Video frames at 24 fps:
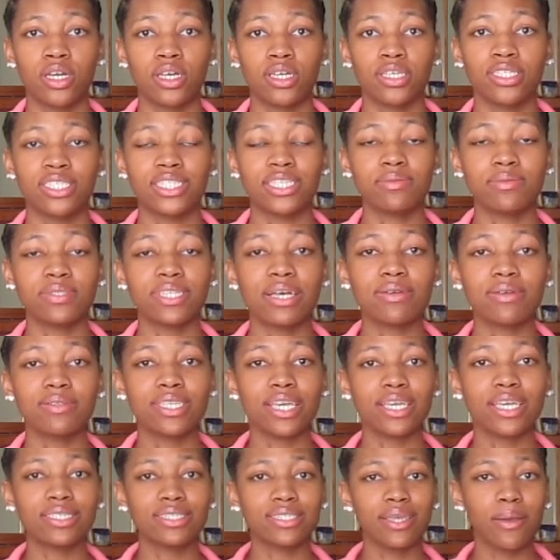Sometimes
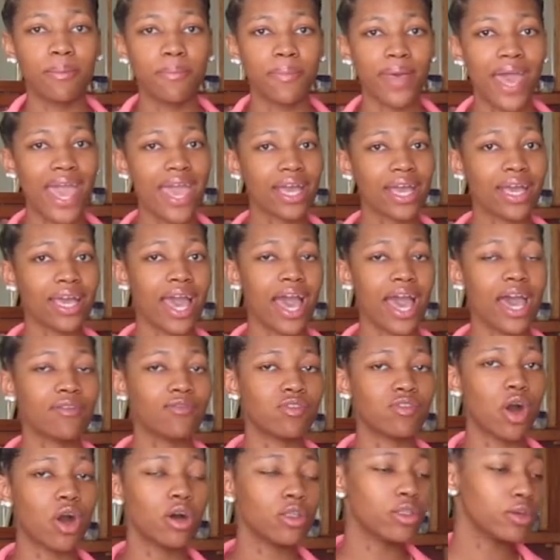take a step back out of
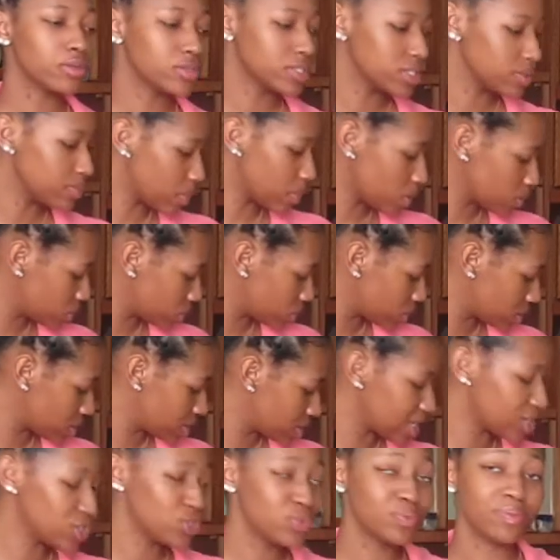all those emotions
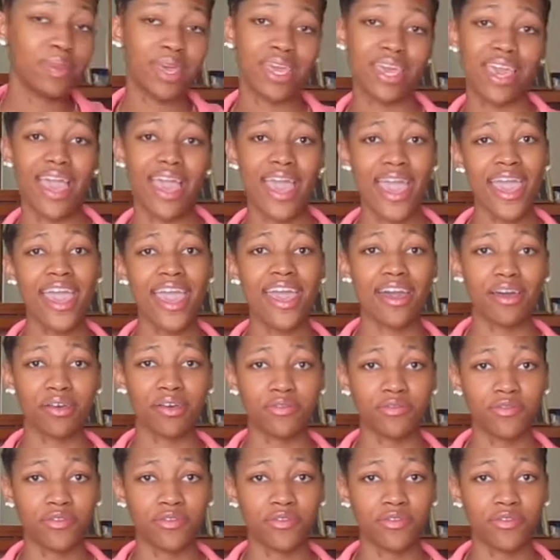that you may have